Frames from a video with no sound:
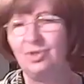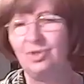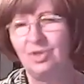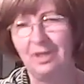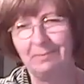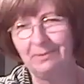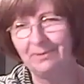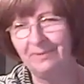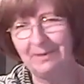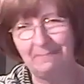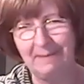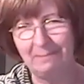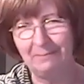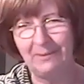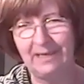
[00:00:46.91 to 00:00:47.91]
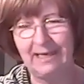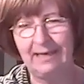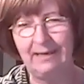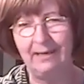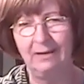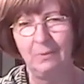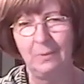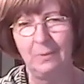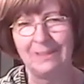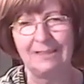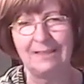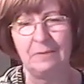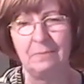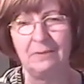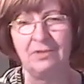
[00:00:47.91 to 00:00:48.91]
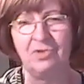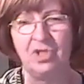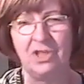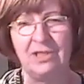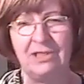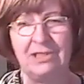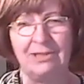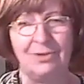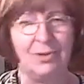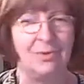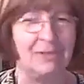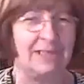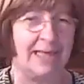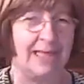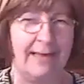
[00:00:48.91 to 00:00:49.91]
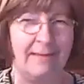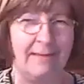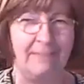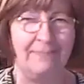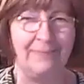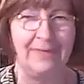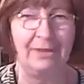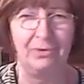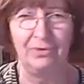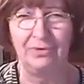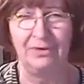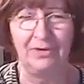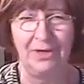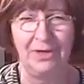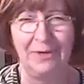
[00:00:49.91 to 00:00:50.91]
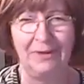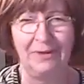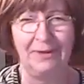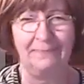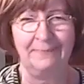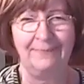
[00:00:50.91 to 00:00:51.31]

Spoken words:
trouble remembering what someone just told him or her.